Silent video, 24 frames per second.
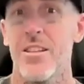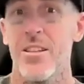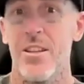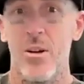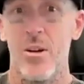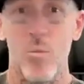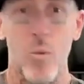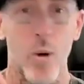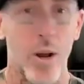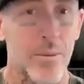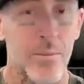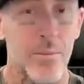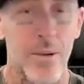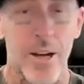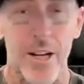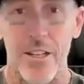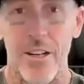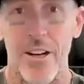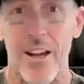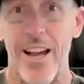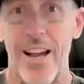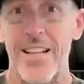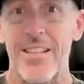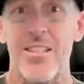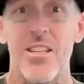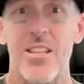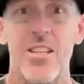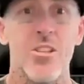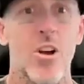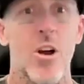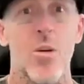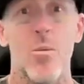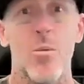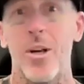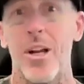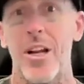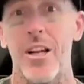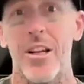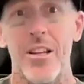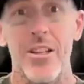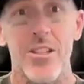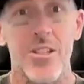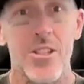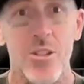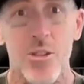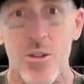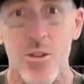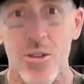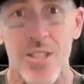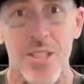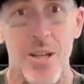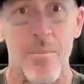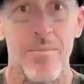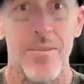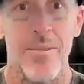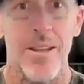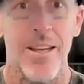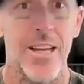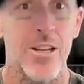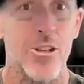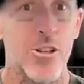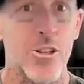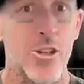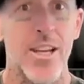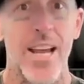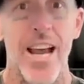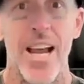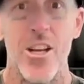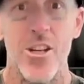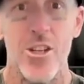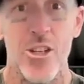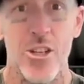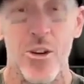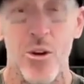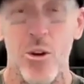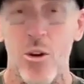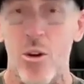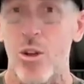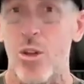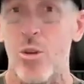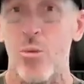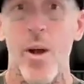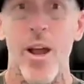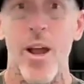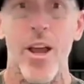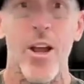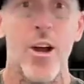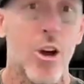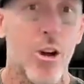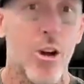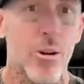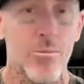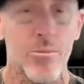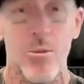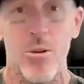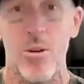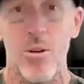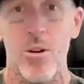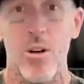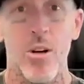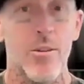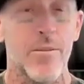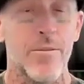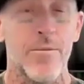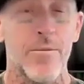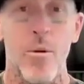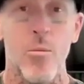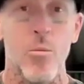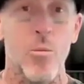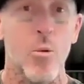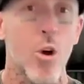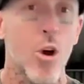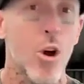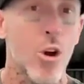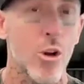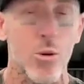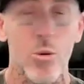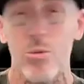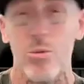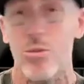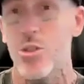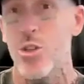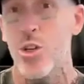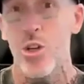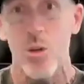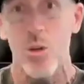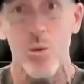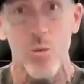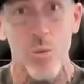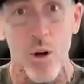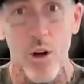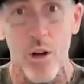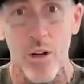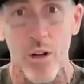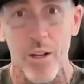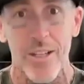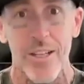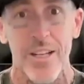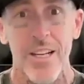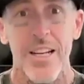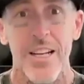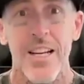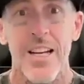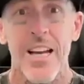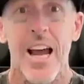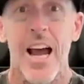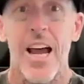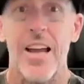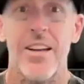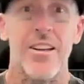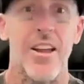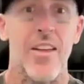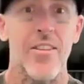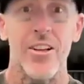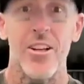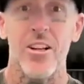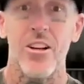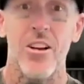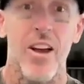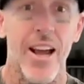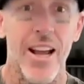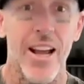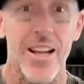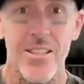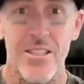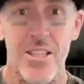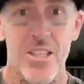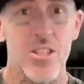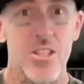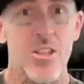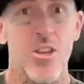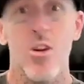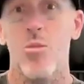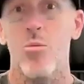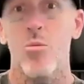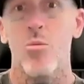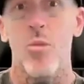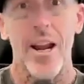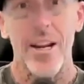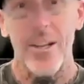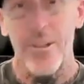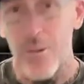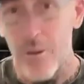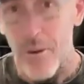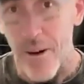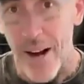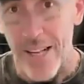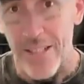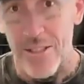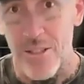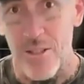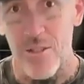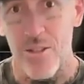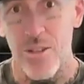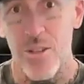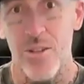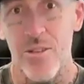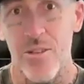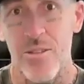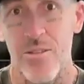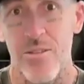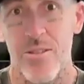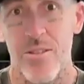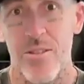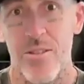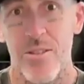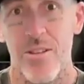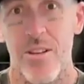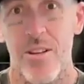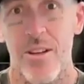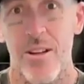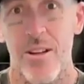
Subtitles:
One of my clients says, oh, I want to listen to something educational on the way home from work or to work. Another client says, write gratitudes.